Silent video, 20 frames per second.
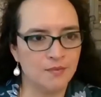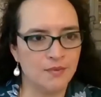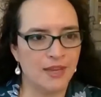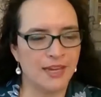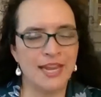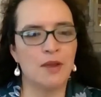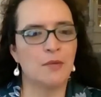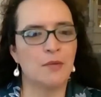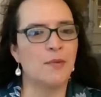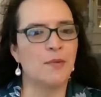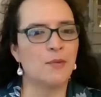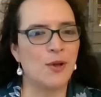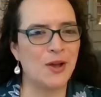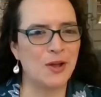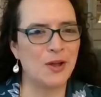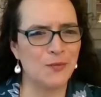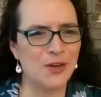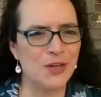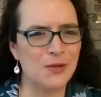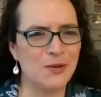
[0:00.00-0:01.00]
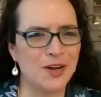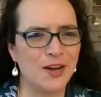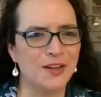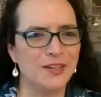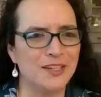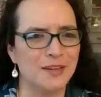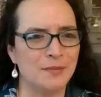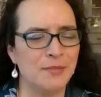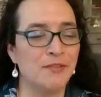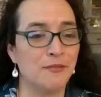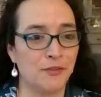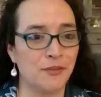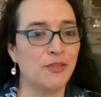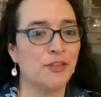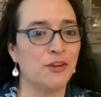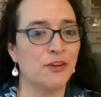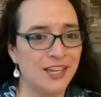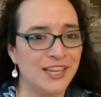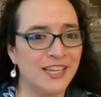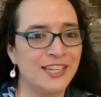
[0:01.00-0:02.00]
I can't remember what you called it, but for
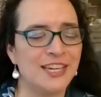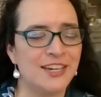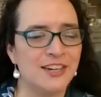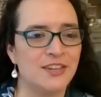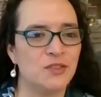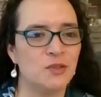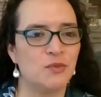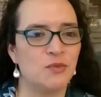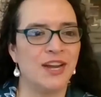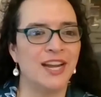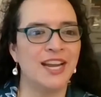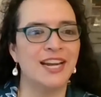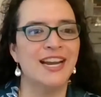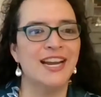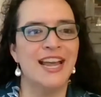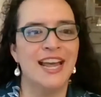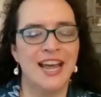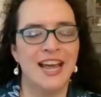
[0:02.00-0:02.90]
30 years, right?